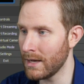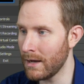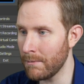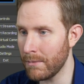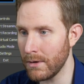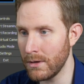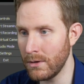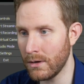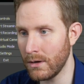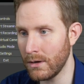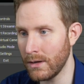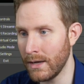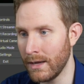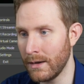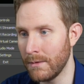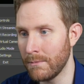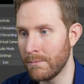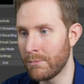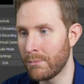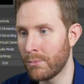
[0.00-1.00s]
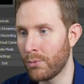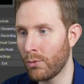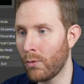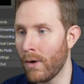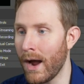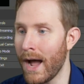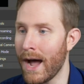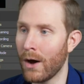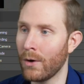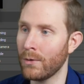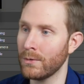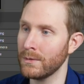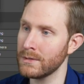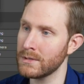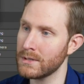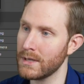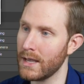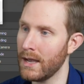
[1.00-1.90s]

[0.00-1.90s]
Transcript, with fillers: up, you can hit Browse